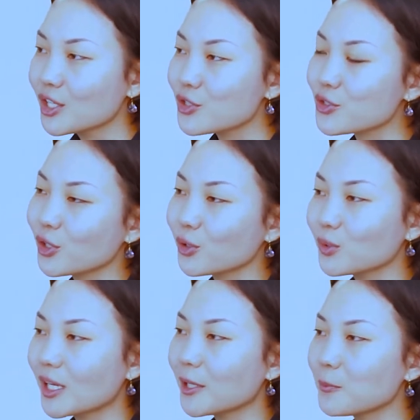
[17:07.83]

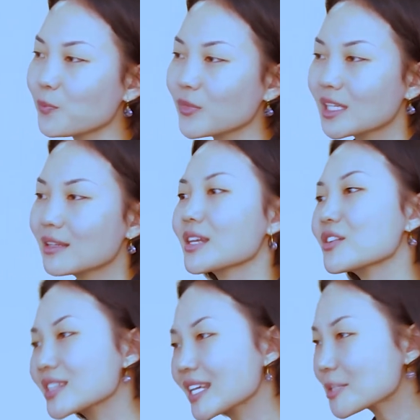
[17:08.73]
So there
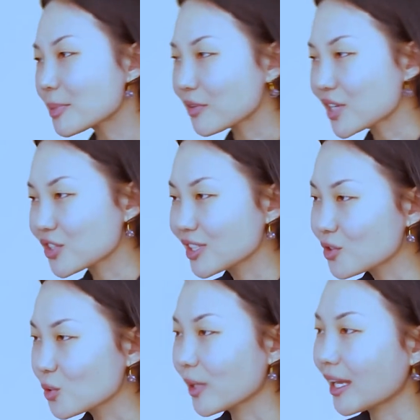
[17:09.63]
is the aspiration
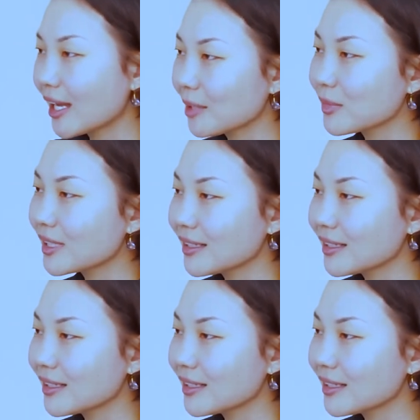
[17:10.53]
to become